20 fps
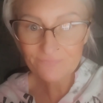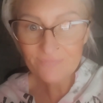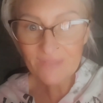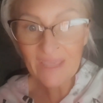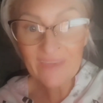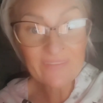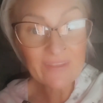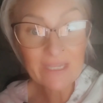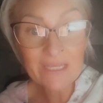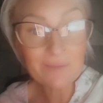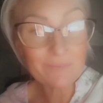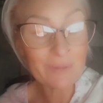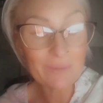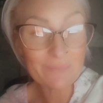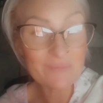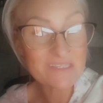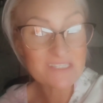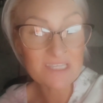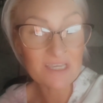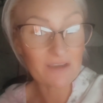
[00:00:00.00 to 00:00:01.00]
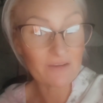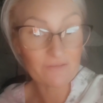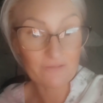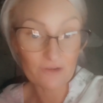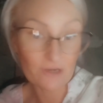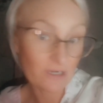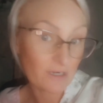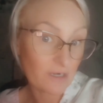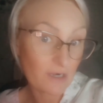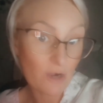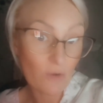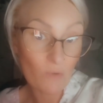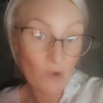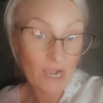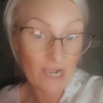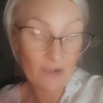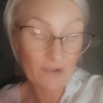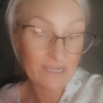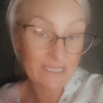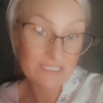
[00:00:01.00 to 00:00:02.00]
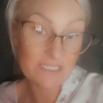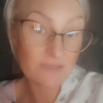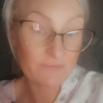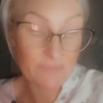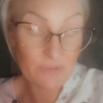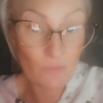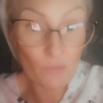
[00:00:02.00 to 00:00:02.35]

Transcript: and that he'd been missing for a while. I guess he'd been